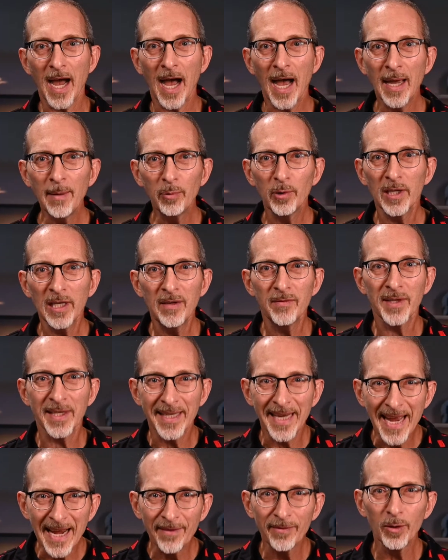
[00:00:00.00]
I believe
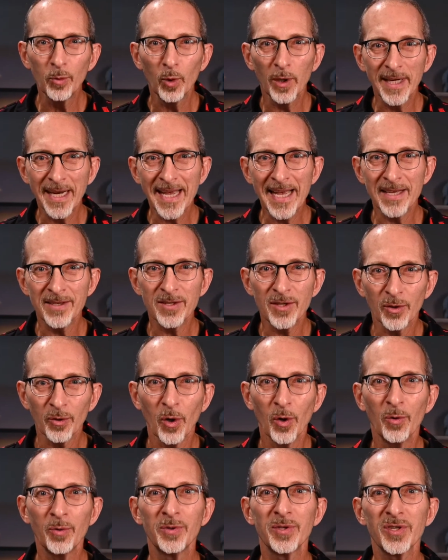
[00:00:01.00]
that everyone has
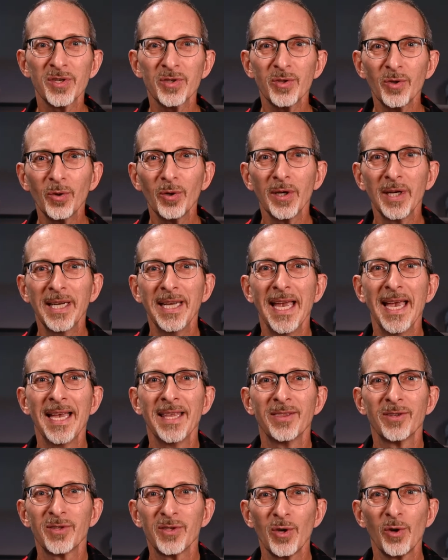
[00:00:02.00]
their own story,
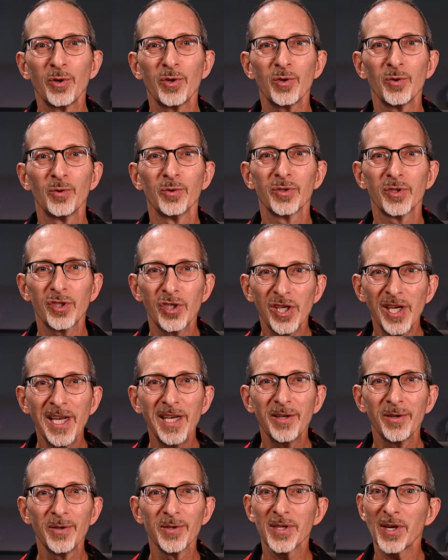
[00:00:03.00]
and the social
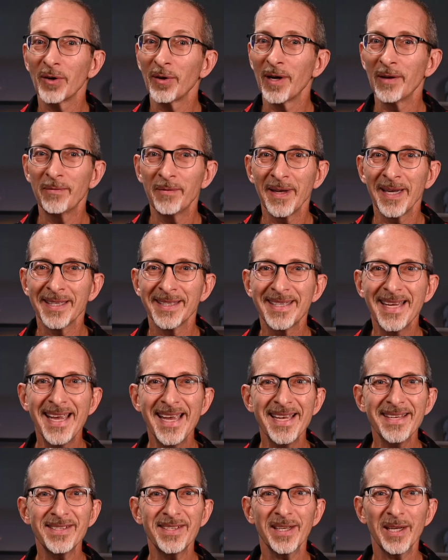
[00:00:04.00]
channels are a
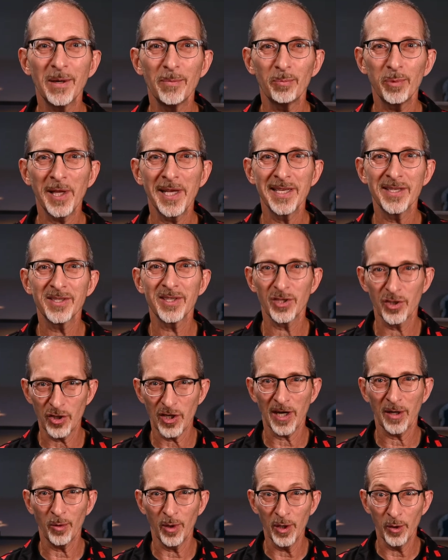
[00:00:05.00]
fantastic place to
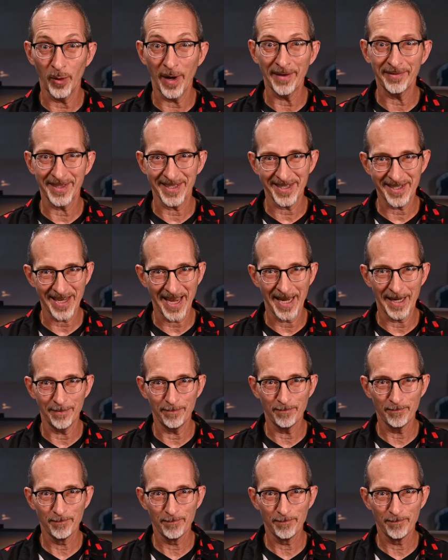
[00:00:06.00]
share what you have to say.